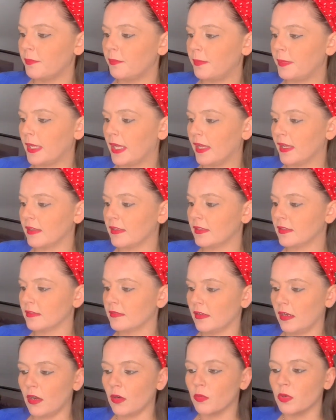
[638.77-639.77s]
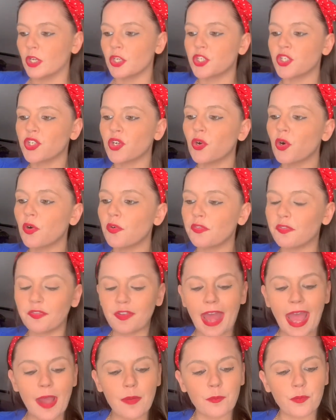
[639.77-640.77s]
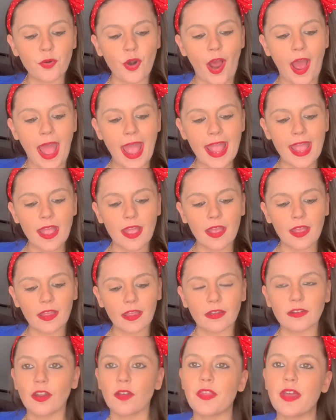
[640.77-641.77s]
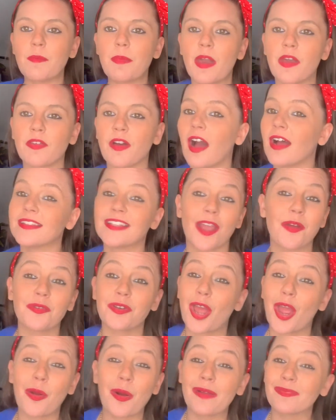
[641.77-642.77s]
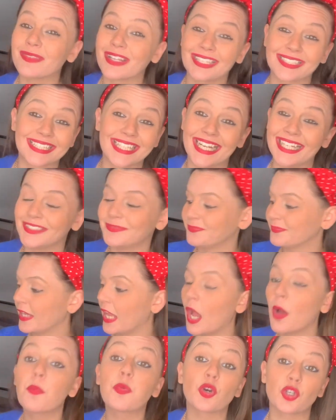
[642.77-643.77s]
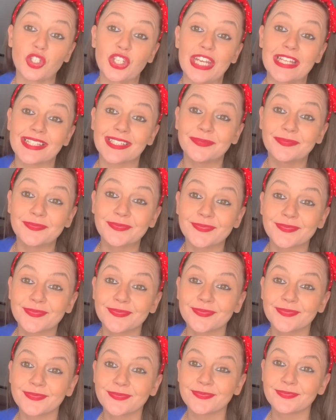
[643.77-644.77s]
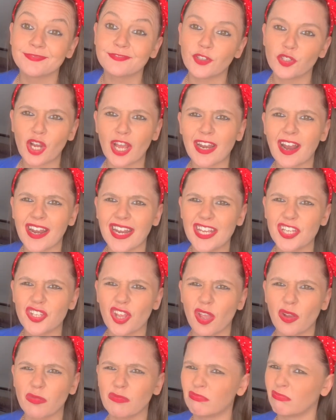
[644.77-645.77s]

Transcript: But, oh, short, flat, bright. Oh, no, they're both. I don't know. Brushes. £4.99 each, though.